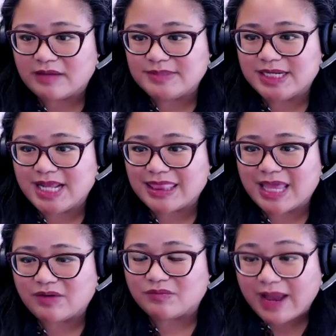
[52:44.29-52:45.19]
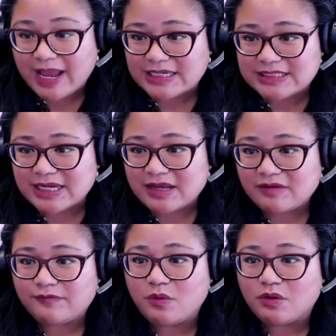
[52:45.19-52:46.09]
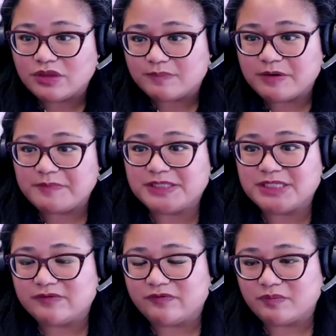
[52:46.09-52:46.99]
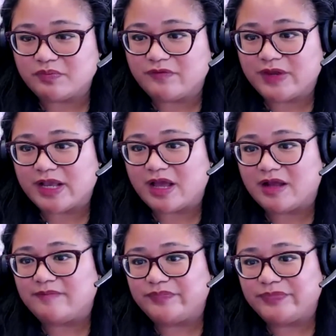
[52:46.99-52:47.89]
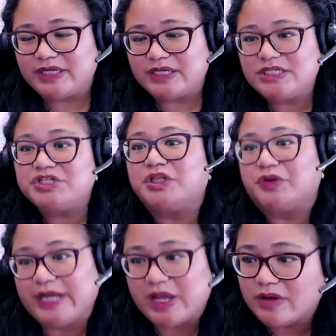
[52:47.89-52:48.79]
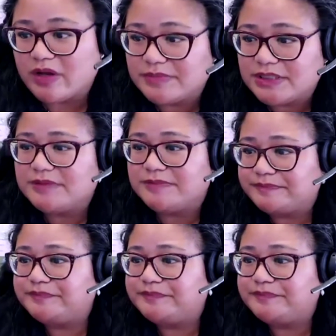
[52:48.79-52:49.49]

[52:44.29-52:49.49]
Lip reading: to get that right for the purposes of improving the teaching and learning outcomes.